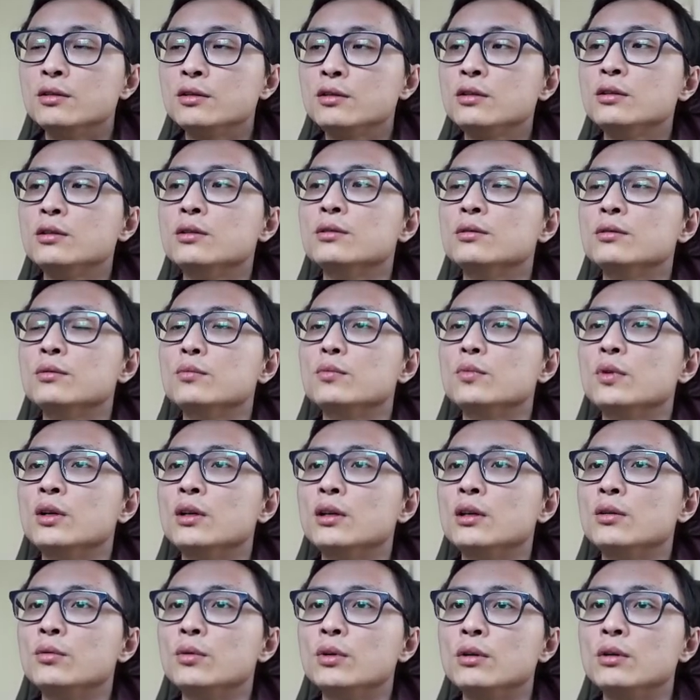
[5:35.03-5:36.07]
So
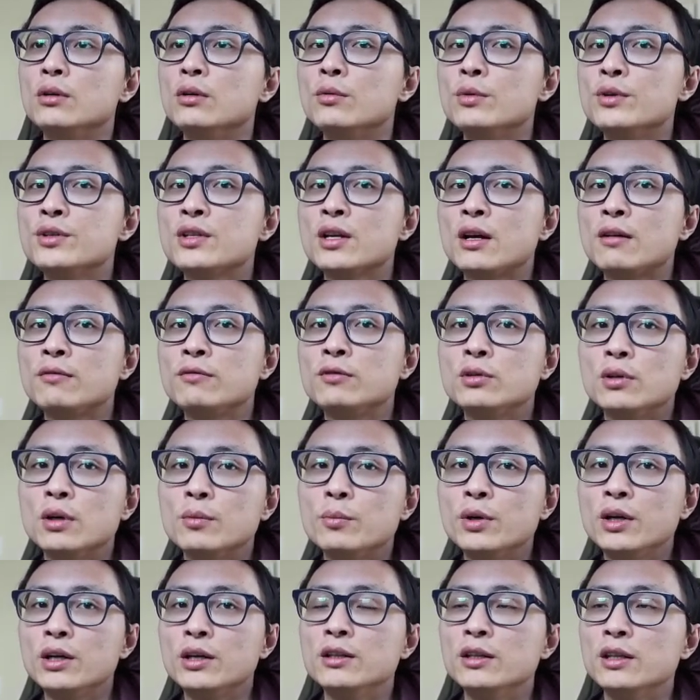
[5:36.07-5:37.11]
we always have to
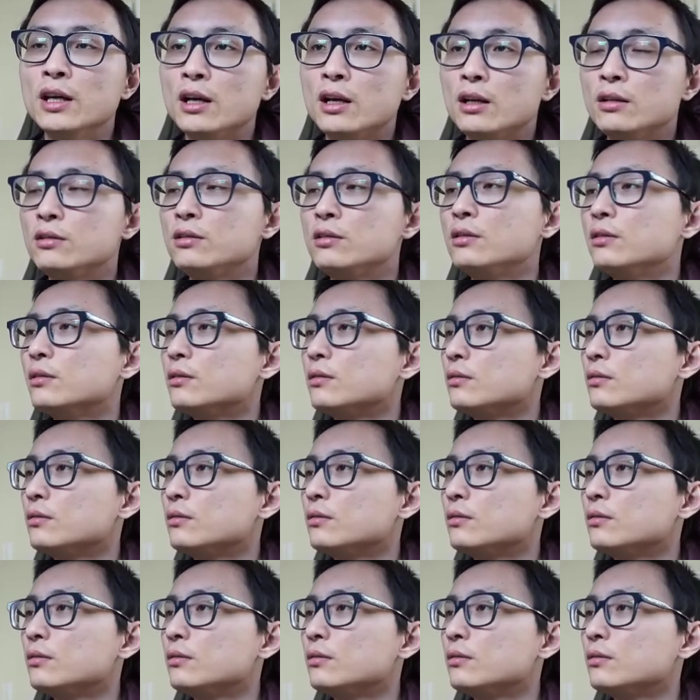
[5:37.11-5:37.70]
append that.